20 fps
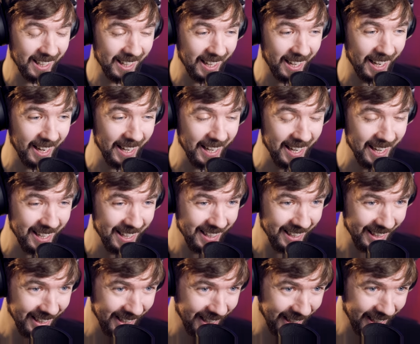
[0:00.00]
I...
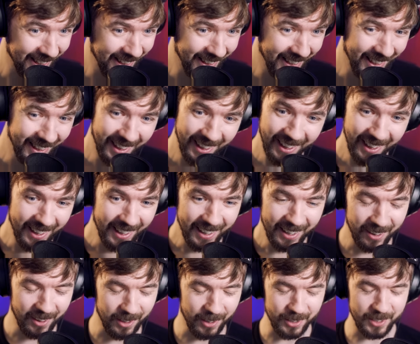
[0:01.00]

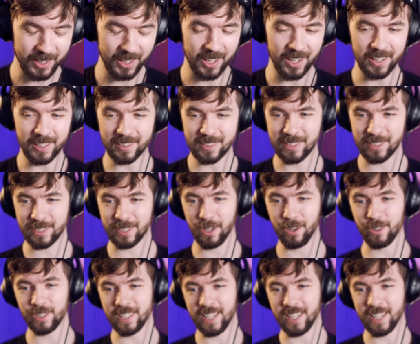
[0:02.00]
Oh god, it's so